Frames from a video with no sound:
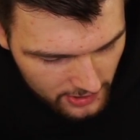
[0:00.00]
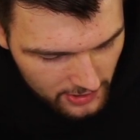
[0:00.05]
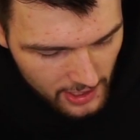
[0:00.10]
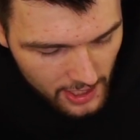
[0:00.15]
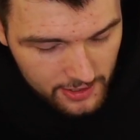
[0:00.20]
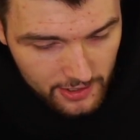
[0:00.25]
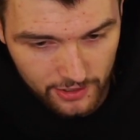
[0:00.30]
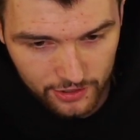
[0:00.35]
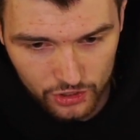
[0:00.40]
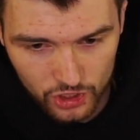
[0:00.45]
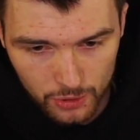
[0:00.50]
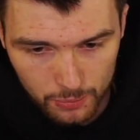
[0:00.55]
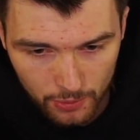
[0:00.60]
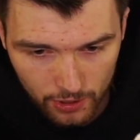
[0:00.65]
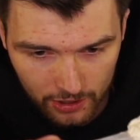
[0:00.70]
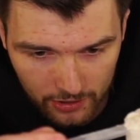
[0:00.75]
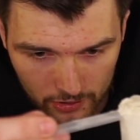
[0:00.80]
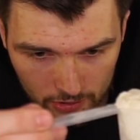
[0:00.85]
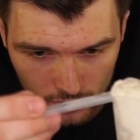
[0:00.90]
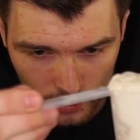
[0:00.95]
size of the scooper.
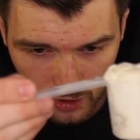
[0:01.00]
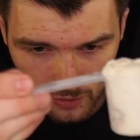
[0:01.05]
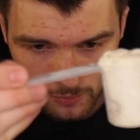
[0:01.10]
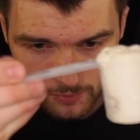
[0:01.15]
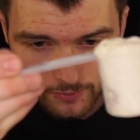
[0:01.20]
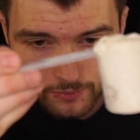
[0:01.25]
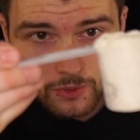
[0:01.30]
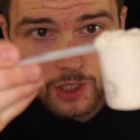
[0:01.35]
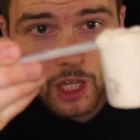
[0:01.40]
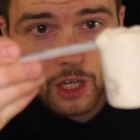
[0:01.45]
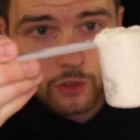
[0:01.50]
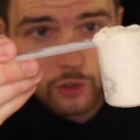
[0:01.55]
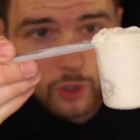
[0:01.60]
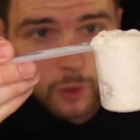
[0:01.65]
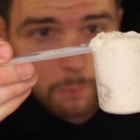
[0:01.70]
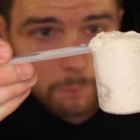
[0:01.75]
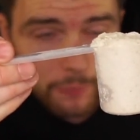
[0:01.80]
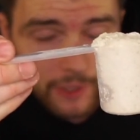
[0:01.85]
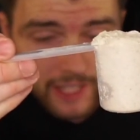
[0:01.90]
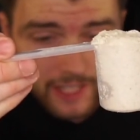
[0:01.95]
It's a little
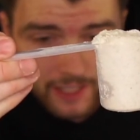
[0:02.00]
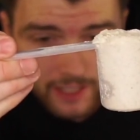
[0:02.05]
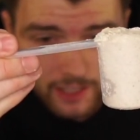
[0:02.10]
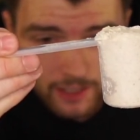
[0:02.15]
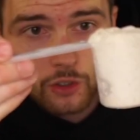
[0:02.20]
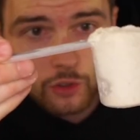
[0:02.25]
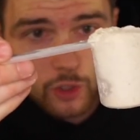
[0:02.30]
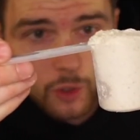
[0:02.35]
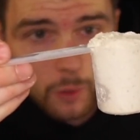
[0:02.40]
big.